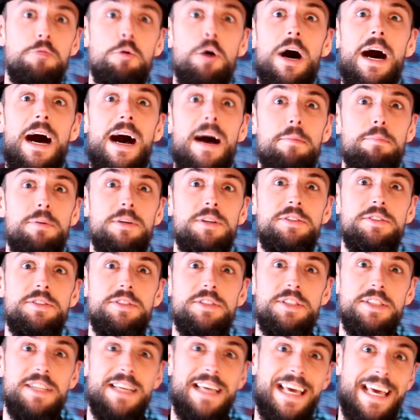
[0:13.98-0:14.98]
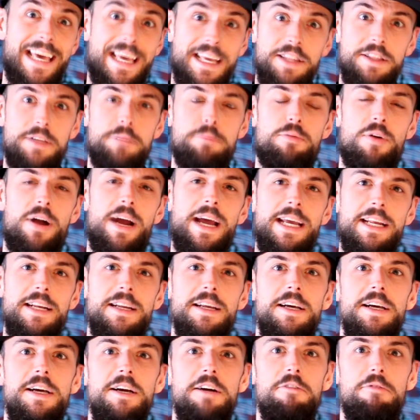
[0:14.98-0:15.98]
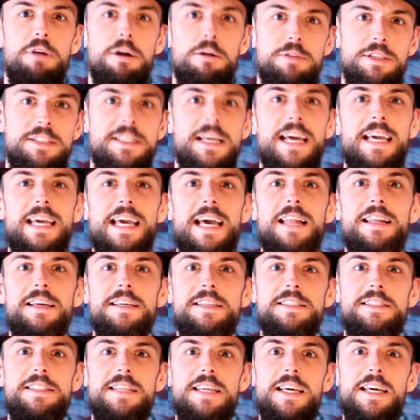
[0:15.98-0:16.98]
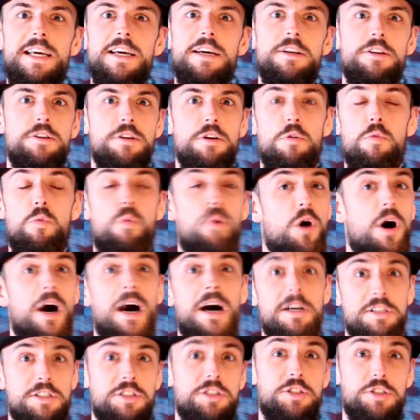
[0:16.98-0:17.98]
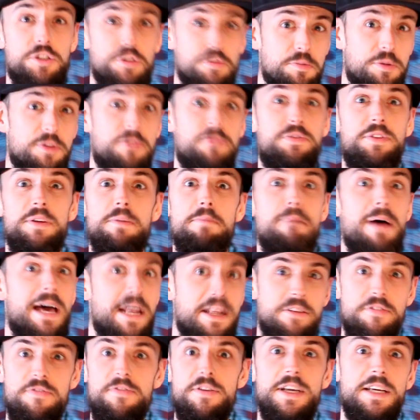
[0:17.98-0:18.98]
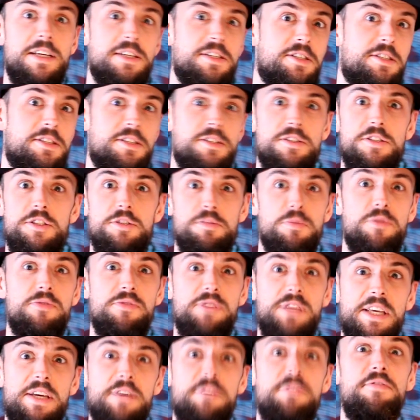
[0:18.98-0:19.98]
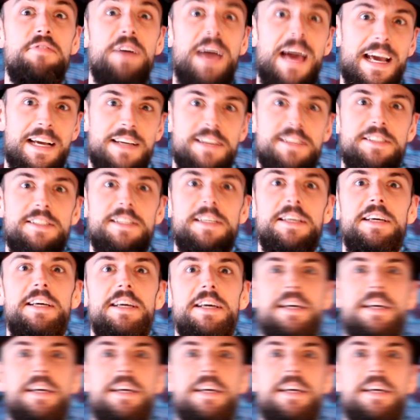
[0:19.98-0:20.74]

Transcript: what happens in the brain when we take LSD and what are some of the benefits and some of the effects